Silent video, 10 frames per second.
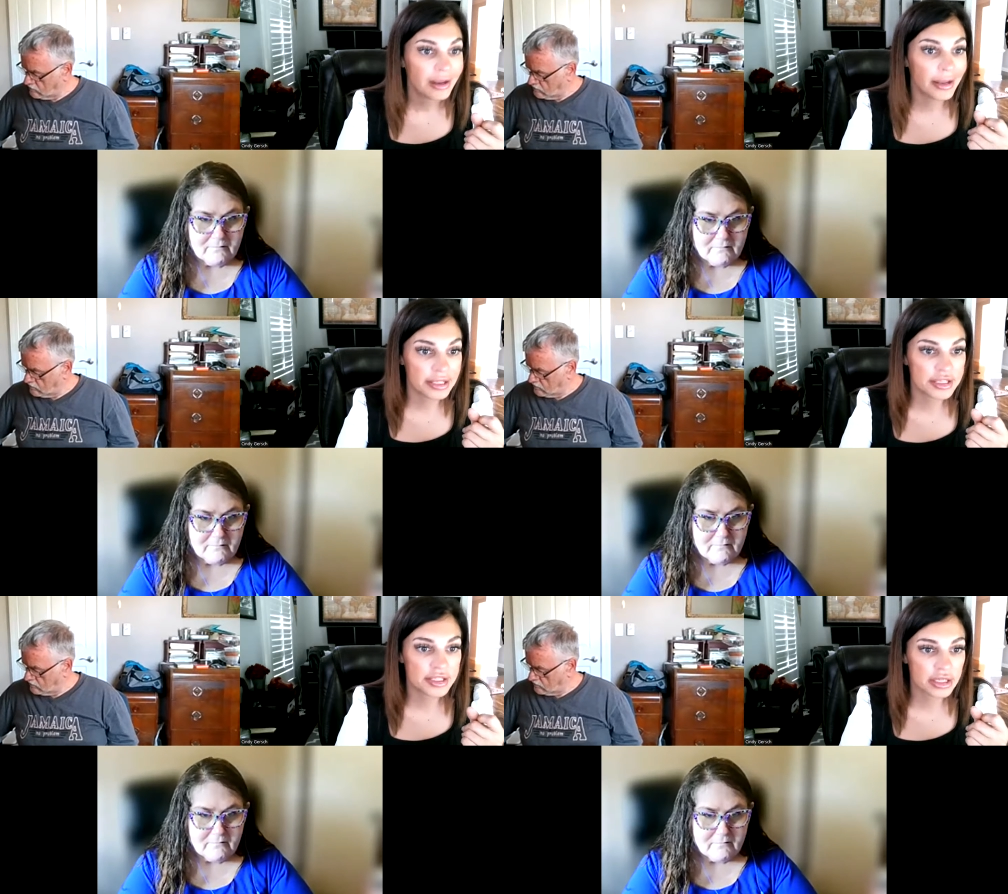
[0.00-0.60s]

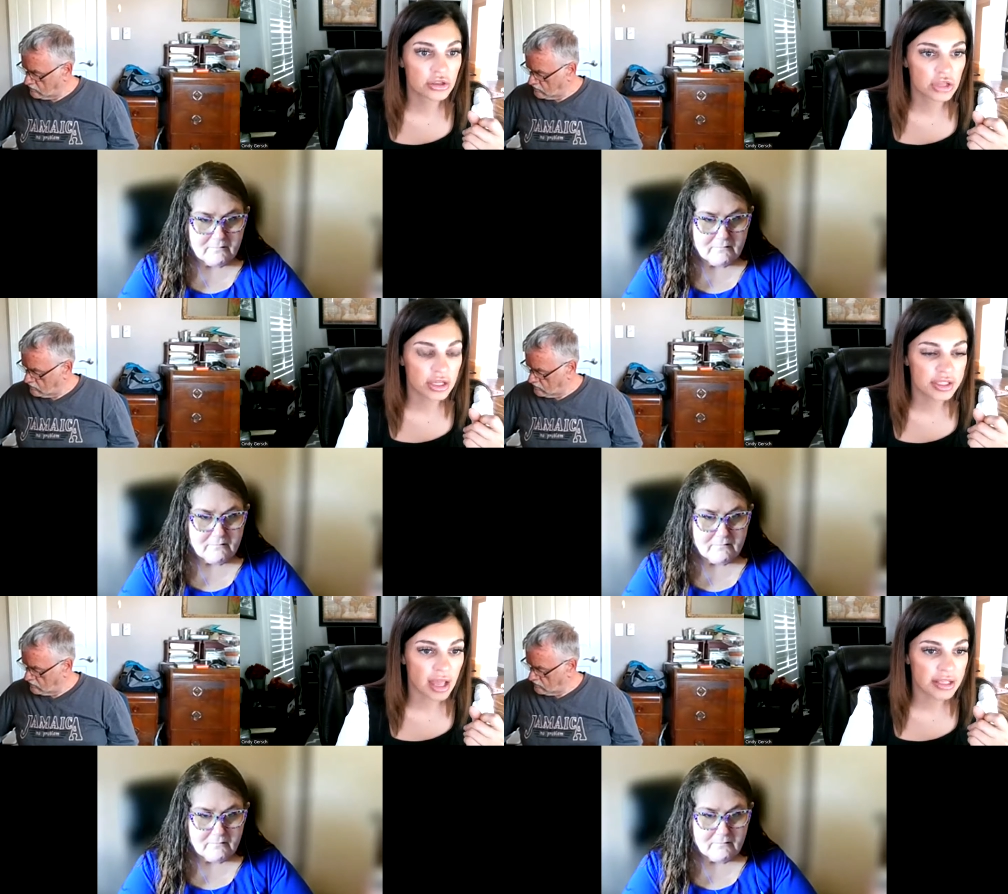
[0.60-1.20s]
Speaker 1: And it's still
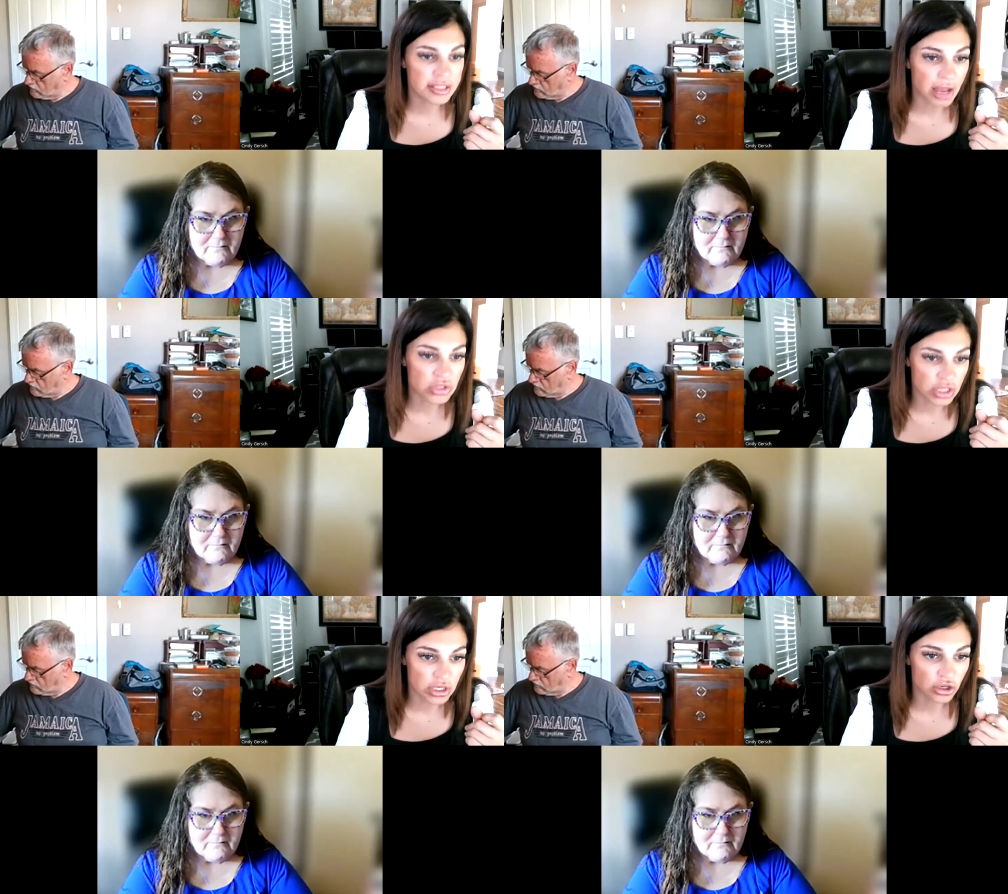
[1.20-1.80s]
it's it
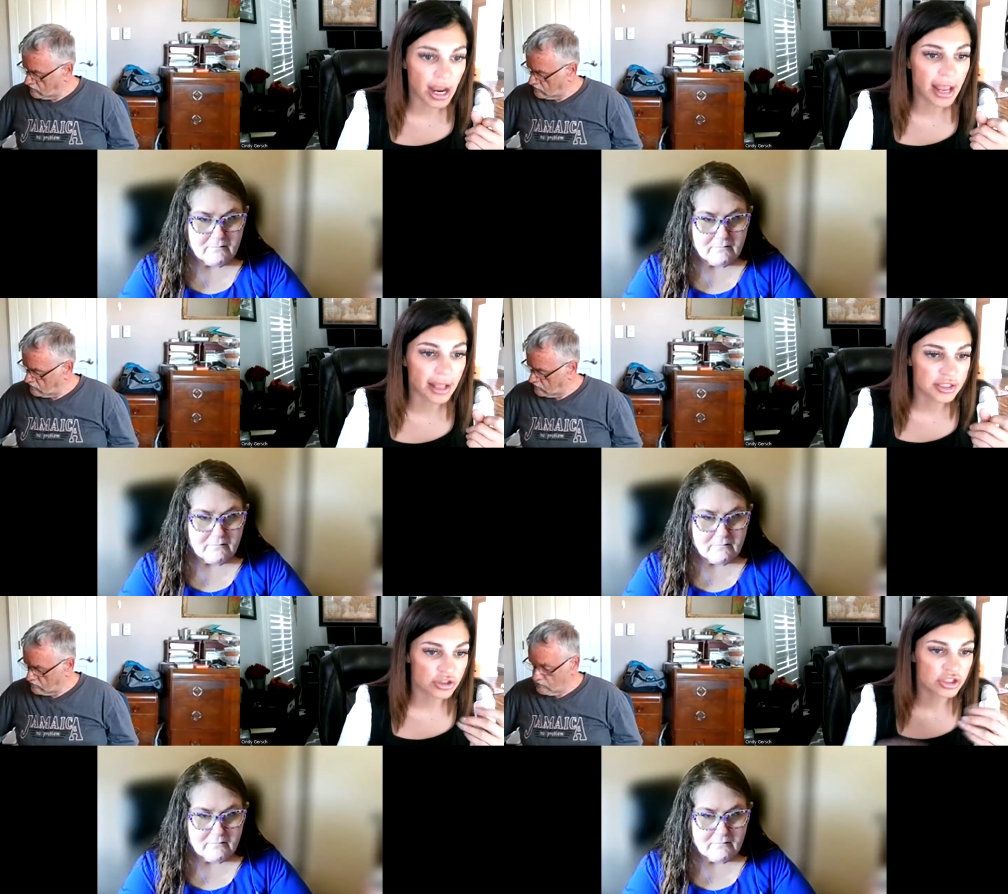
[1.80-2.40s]
sounds like your
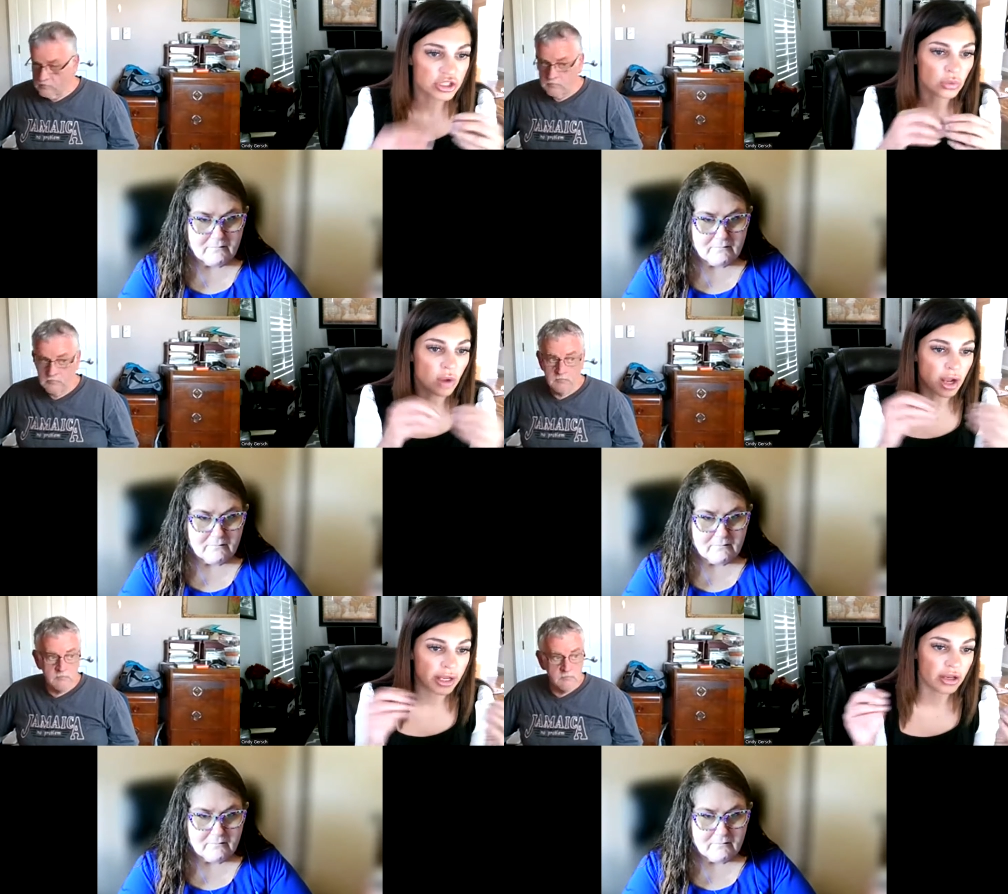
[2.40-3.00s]
ads are still
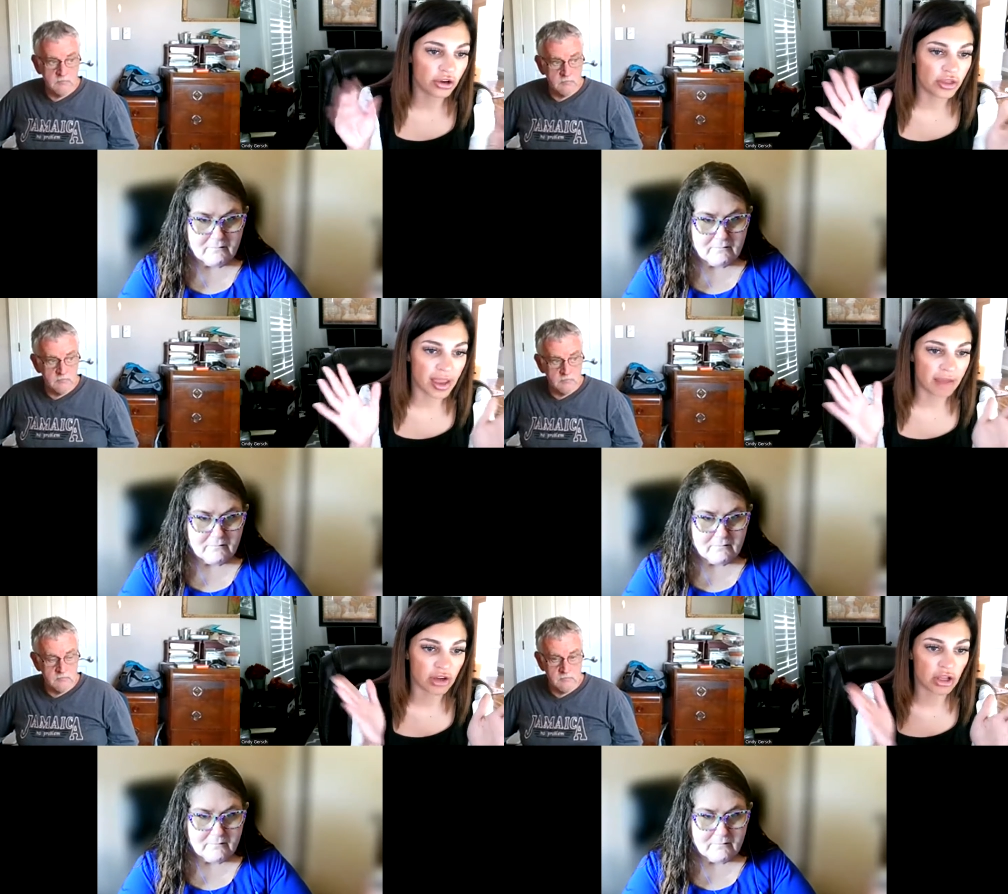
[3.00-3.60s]
running or
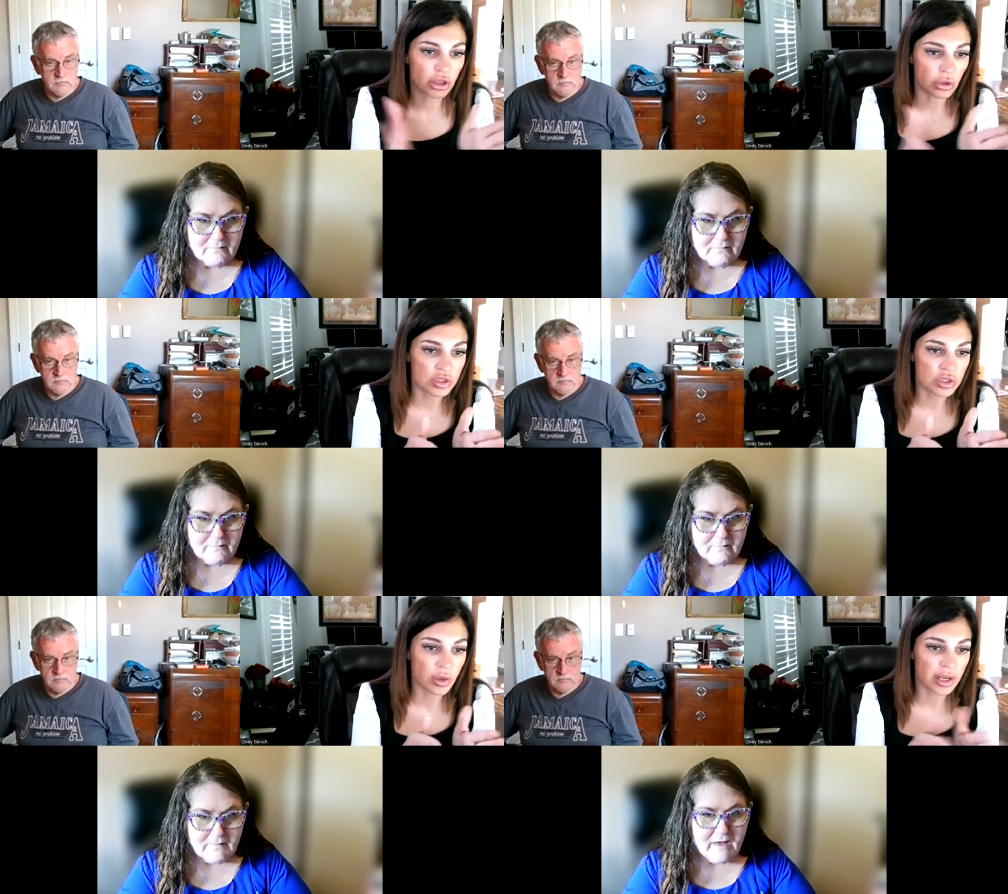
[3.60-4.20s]
they haven't closed